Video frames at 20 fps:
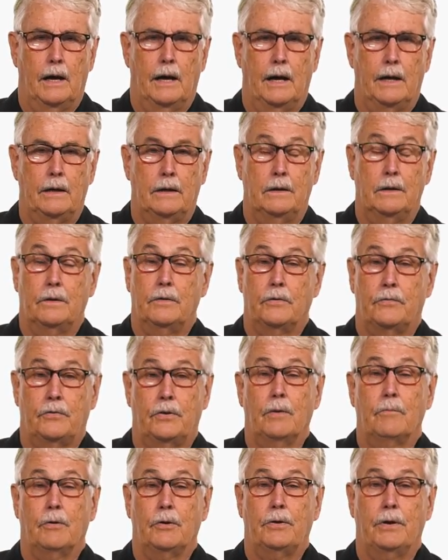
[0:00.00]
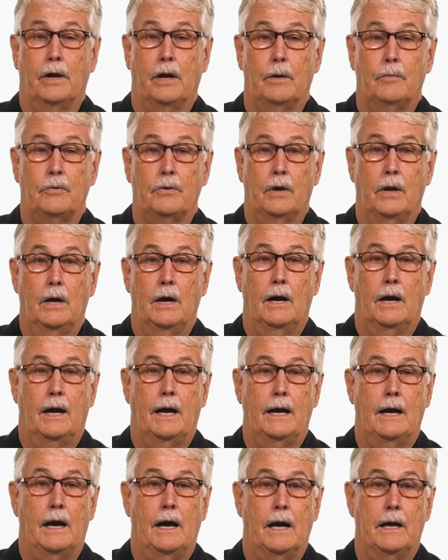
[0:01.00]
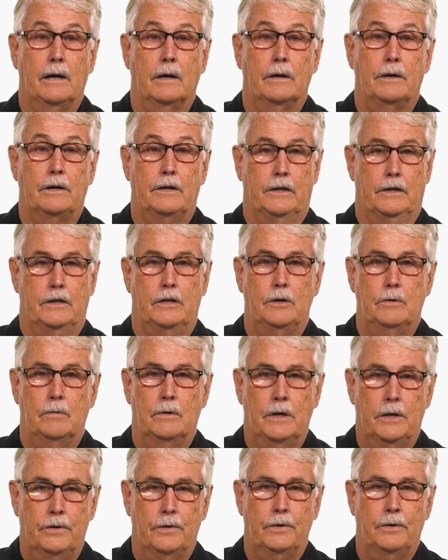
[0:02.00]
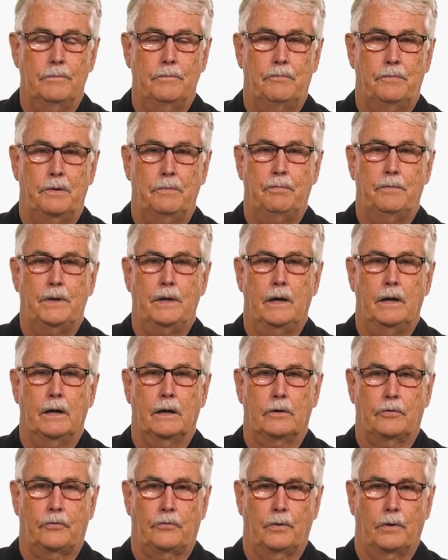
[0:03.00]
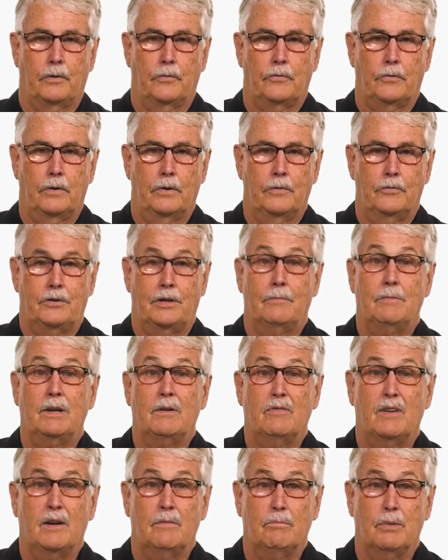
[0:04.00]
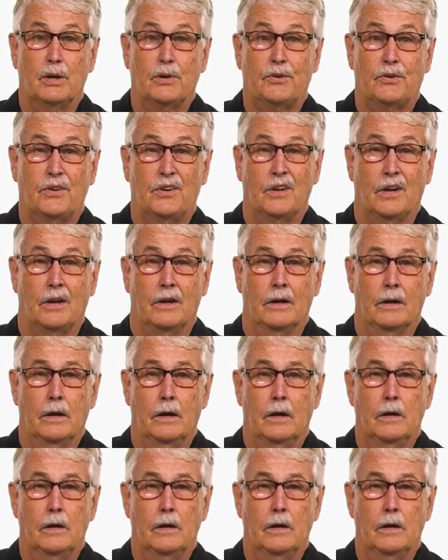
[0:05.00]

I did this several times. I hired 250 extras, 75 bucks a day.